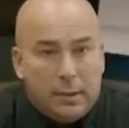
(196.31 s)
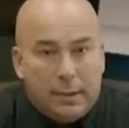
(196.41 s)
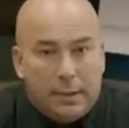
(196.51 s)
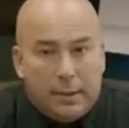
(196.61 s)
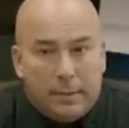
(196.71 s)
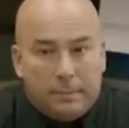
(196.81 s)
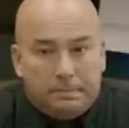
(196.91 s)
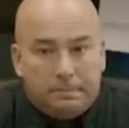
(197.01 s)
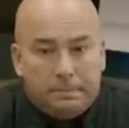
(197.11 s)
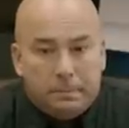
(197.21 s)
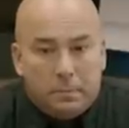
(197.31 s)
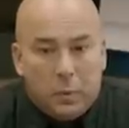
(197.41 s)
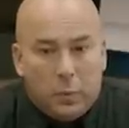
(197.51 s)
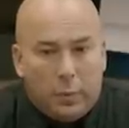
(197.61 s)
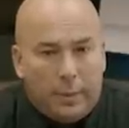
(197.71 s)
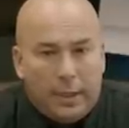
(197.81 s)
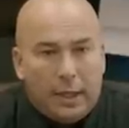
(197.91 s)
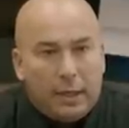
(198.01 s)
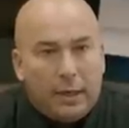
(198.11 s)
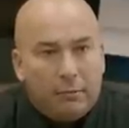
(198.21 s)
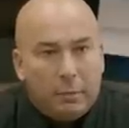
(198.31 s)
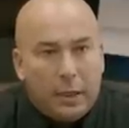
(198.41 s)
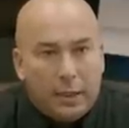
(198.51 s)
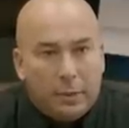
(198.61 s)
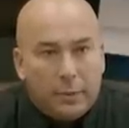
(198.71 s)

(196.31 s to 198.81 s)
Um, we may not have a body,